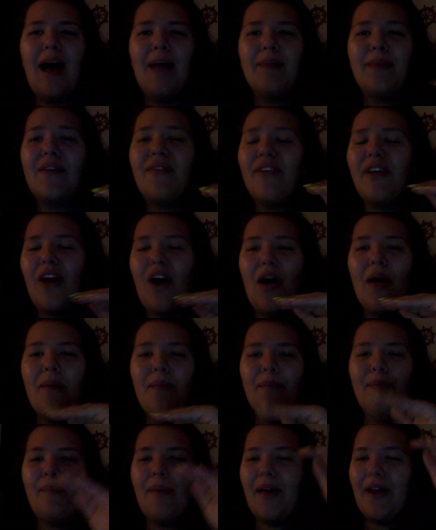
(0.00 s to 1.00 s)
definitely
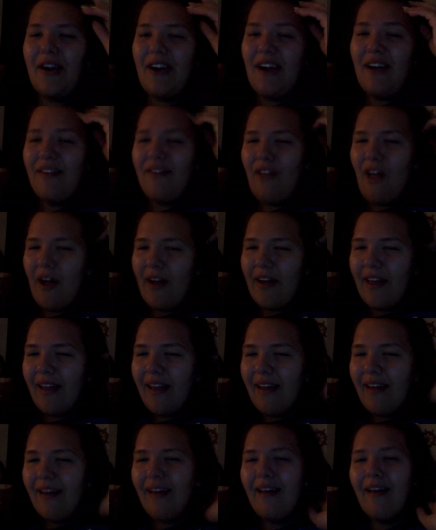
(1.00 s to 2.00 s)
gotten better at
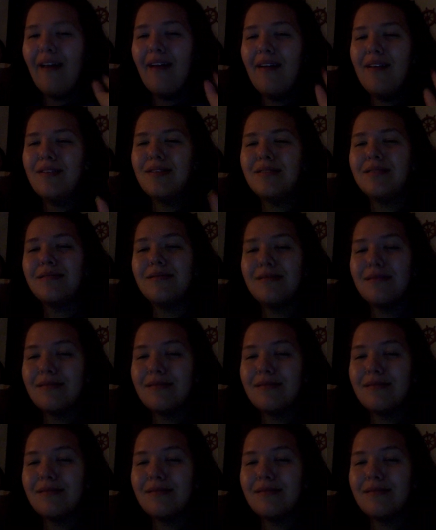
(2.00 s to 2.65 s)
vlogging as